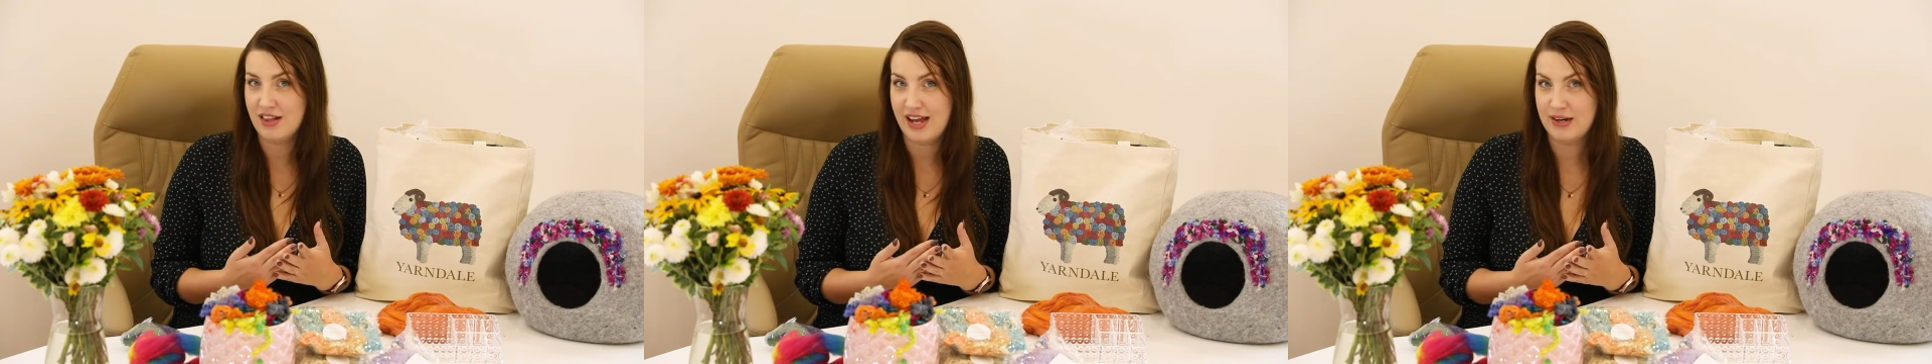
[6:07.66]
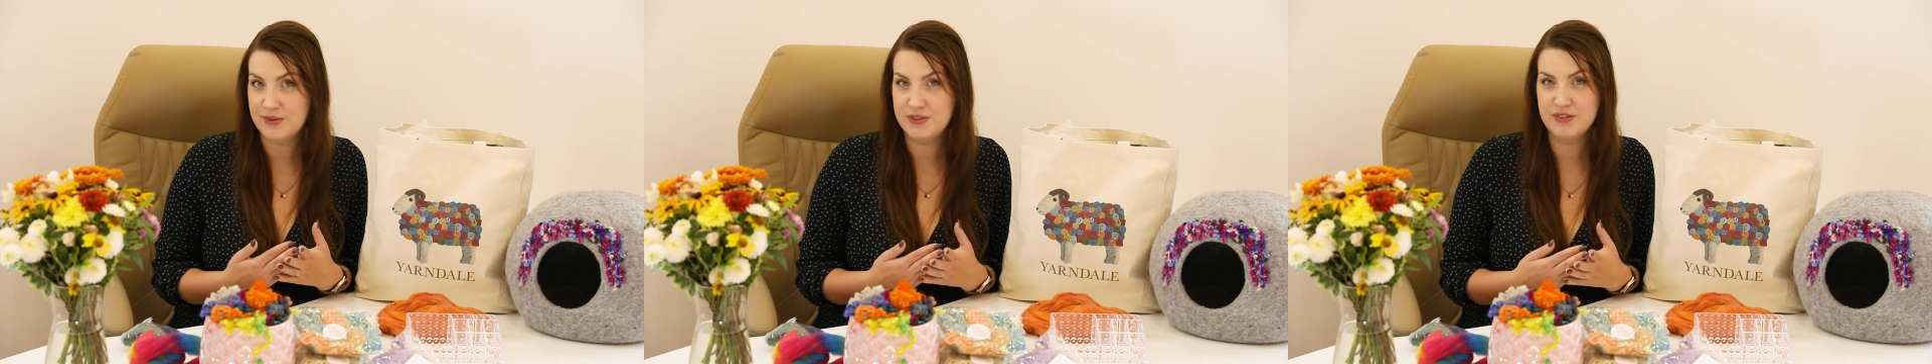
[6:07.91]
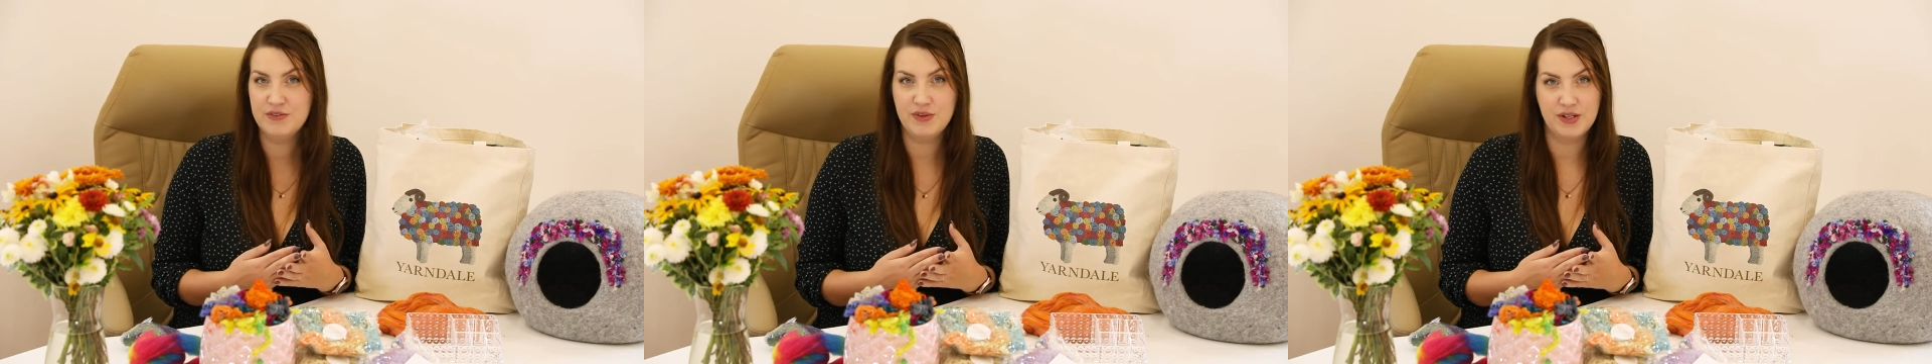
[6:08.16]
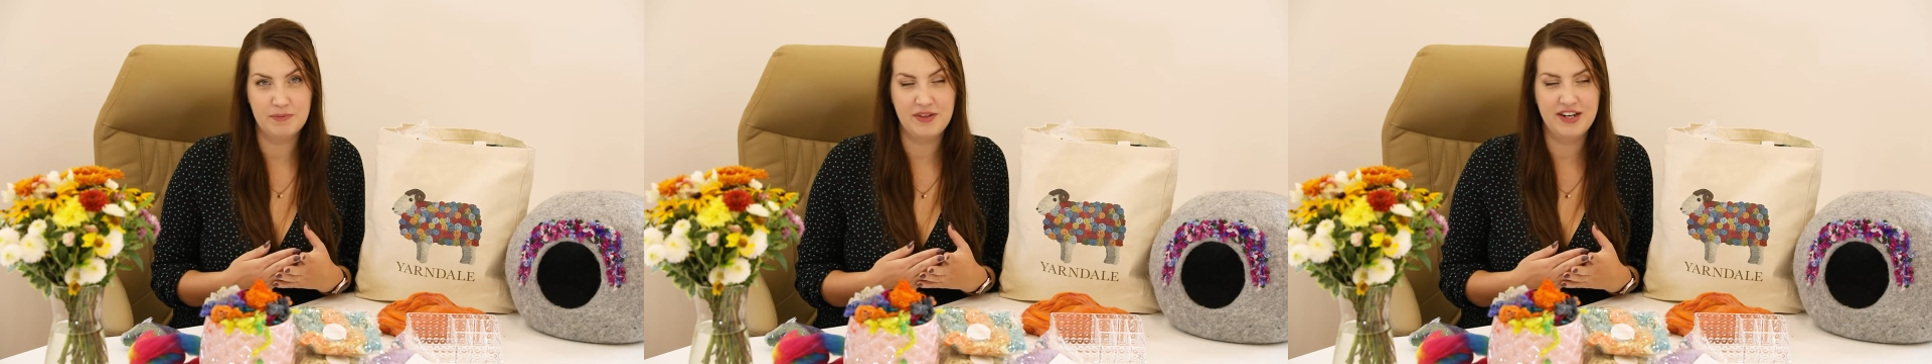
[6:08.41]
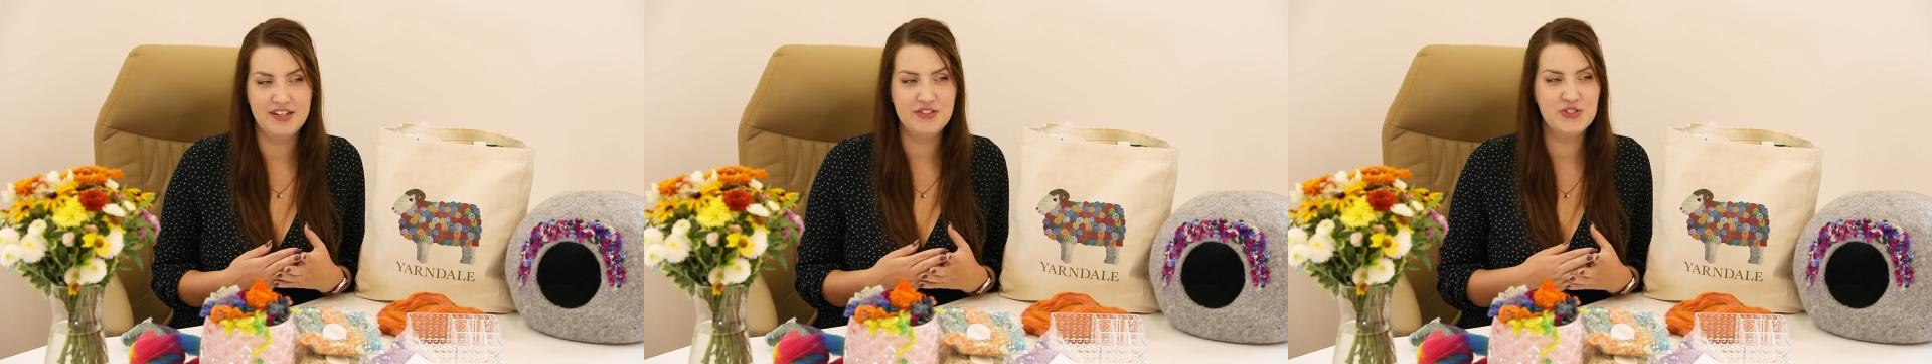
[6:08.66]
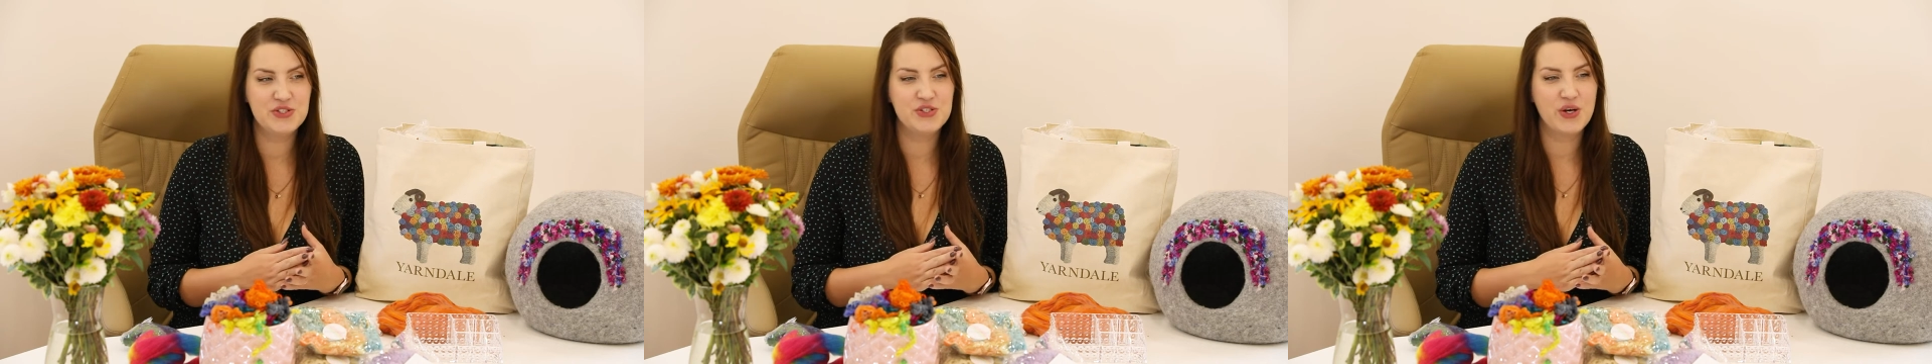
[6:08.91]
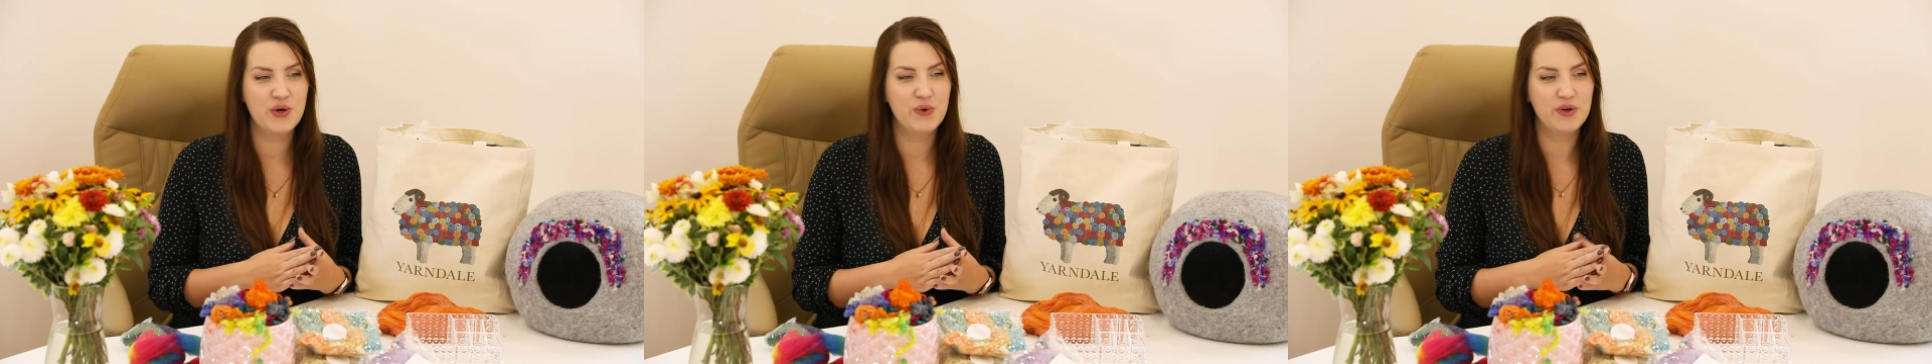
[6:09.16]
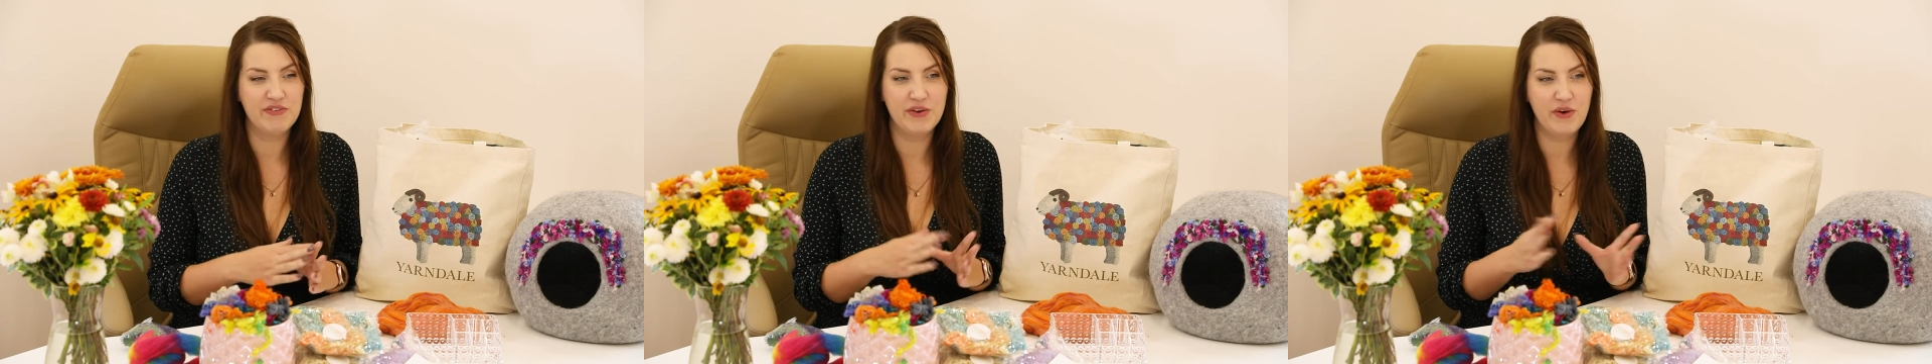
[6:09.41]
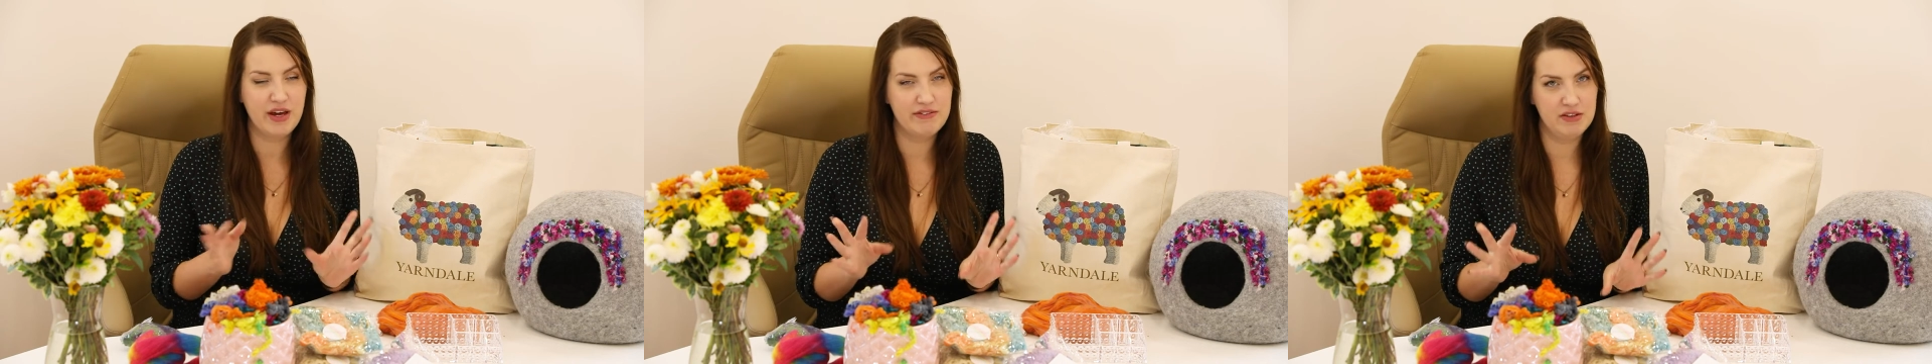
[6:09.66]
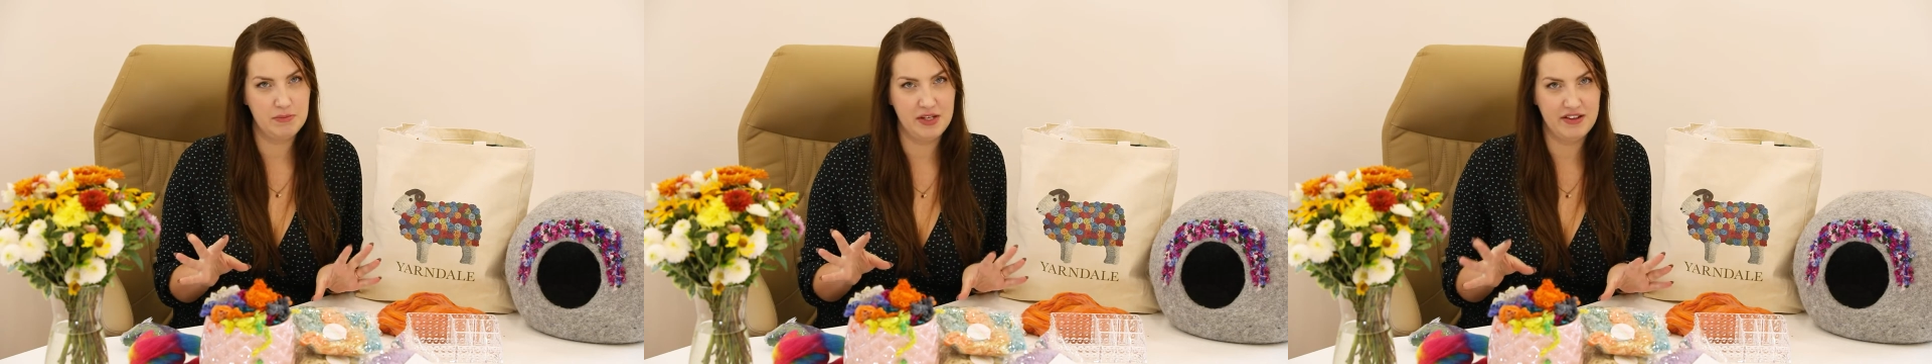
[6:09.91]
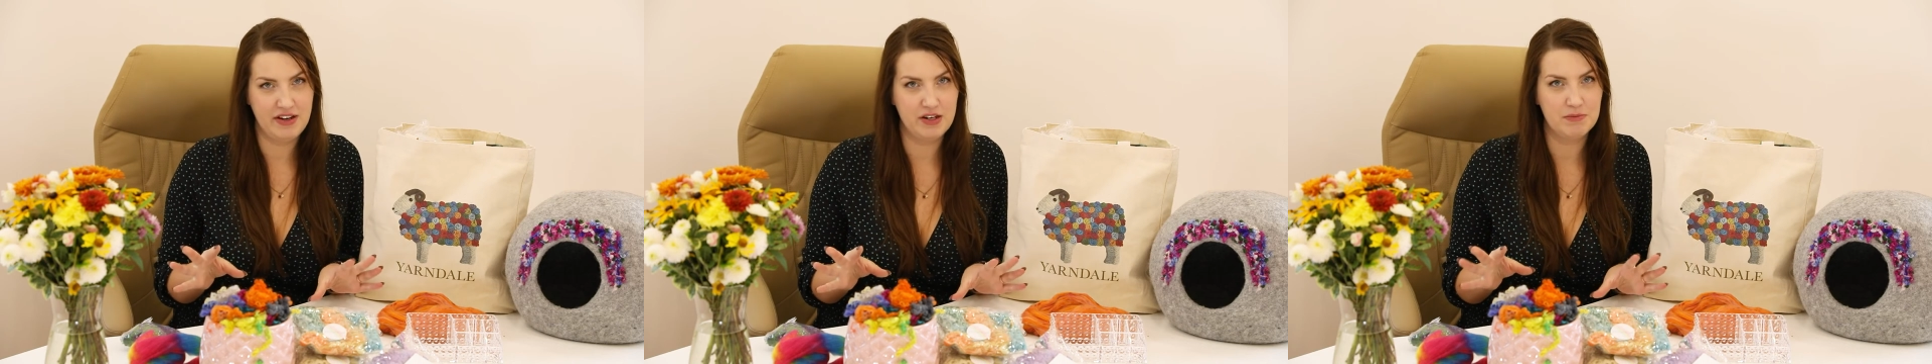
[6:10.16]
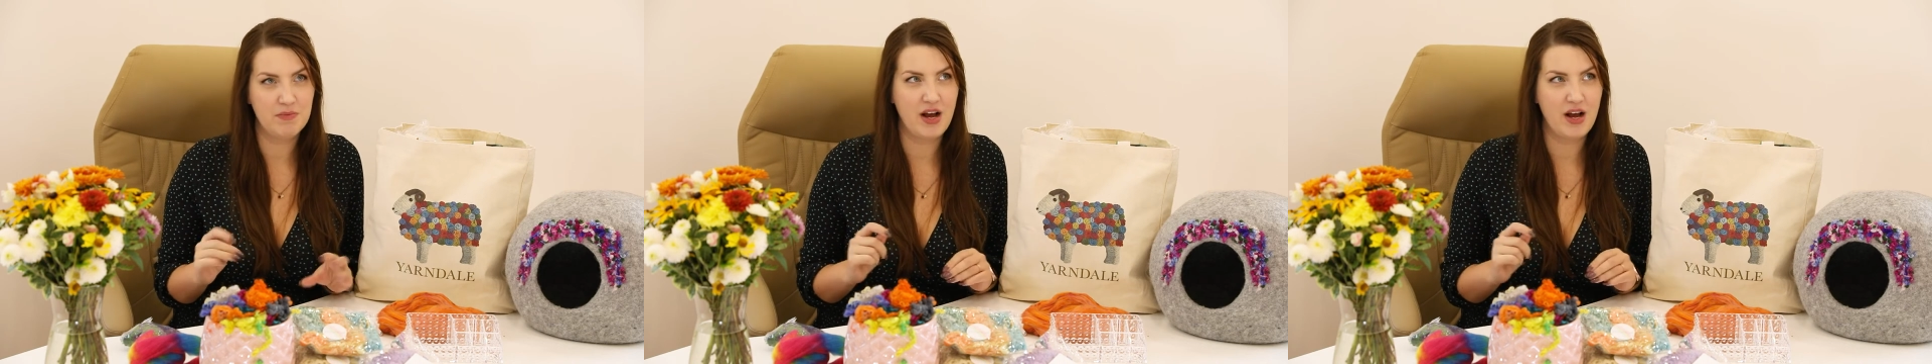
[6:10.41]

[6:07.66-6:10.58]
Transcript: allowed to film there, so if you haven't been there,